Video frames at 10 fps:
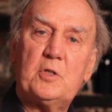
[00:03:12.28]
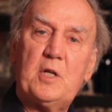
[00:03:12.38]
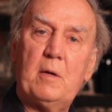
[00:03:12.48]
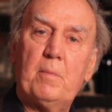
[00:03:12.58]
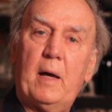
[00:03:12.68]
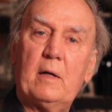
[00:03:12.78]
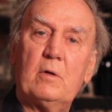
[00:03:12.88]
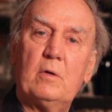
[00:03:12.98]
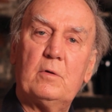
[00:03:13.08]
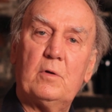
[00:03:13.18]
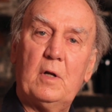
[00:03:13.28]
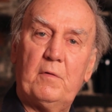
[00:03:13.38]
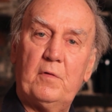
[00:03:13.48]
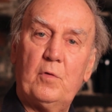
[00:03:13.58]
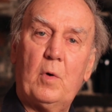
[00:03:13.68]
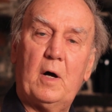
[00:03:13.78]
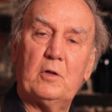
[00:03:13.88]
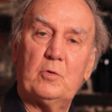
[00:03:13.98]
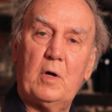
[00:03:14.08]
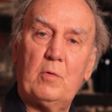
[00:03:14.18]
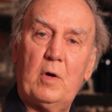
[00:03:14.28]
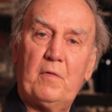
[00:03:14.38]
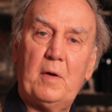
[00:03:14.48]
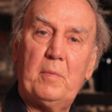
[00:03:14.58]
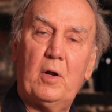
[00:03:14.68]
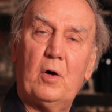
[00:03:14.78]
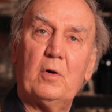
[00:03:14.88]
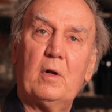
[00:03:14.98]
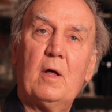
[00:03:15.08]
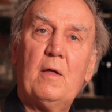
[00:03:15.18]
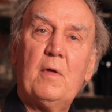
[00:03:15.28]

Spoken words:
be sent back to live in the wilds where they belonged.